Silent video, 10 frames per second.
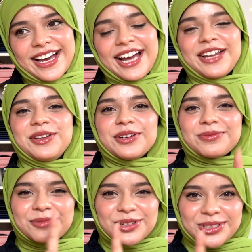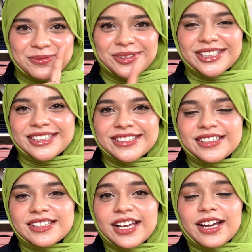and the most important reason
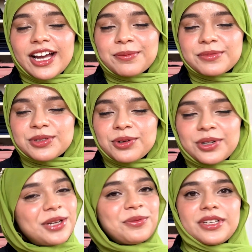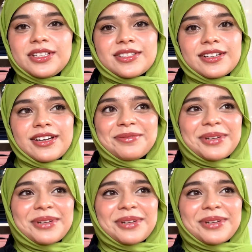is, like, I'm so done with Instagram.